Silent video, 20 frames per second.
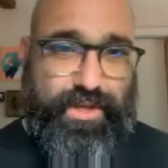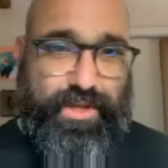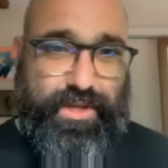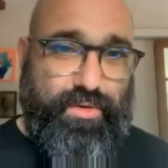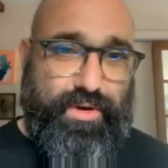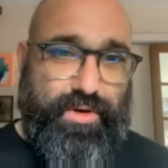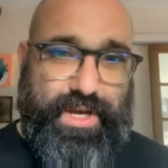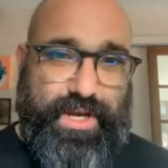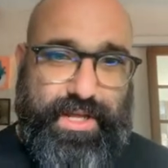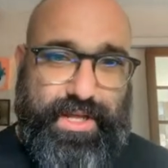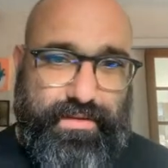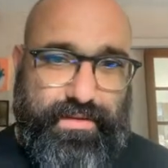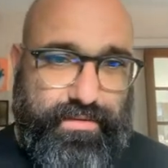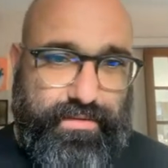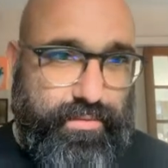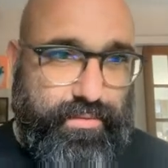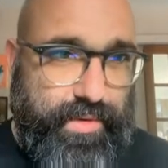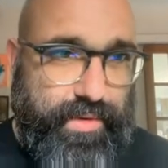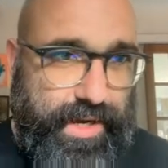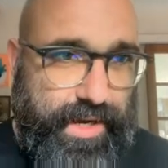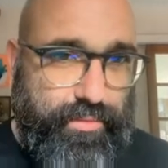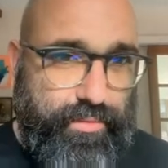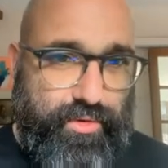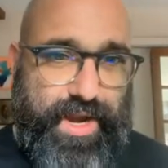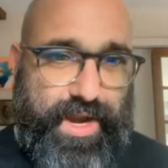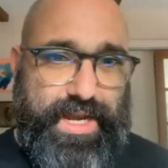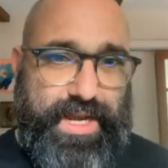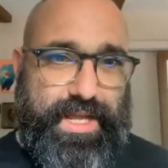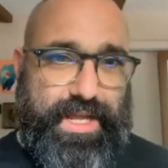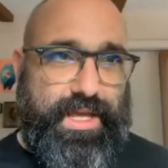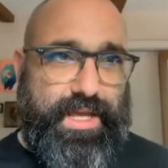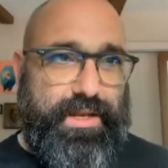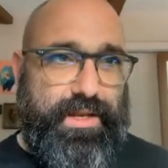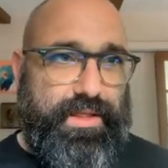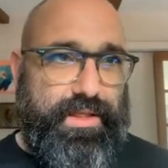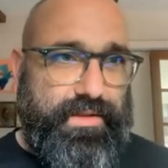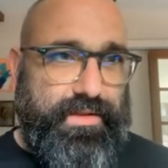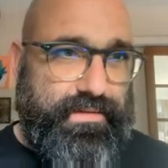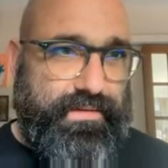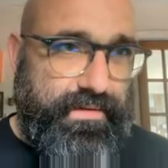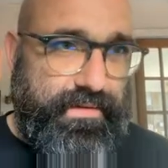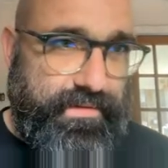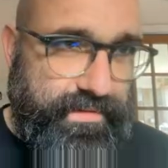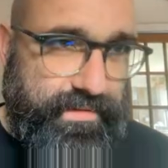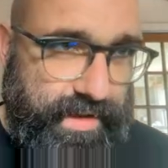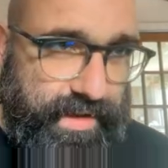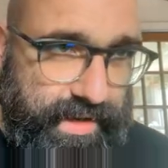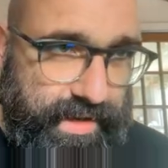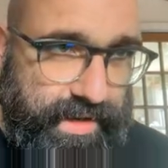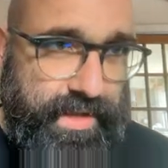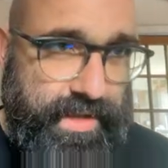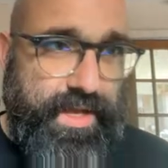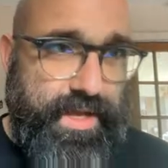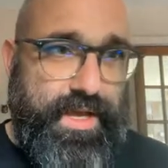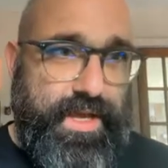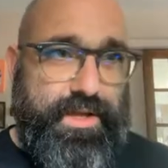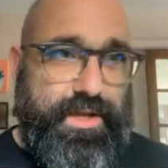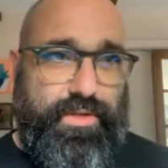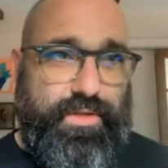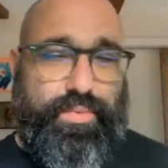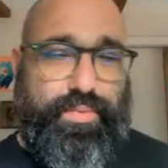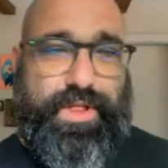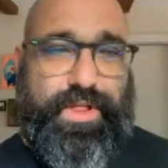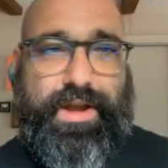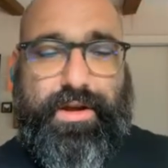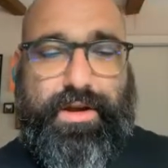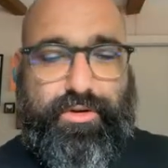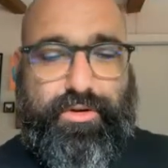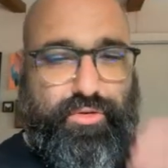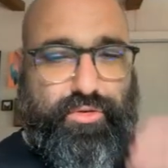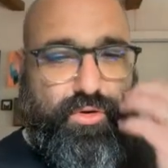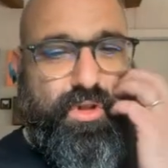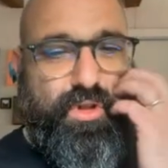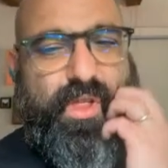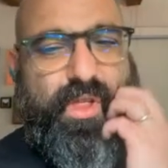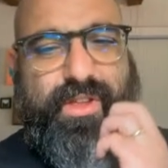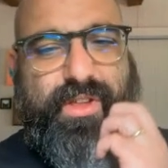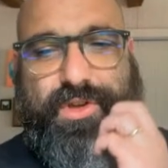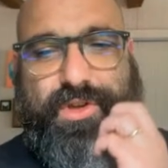Unity. This is what I'm writing in. This is the player controller that's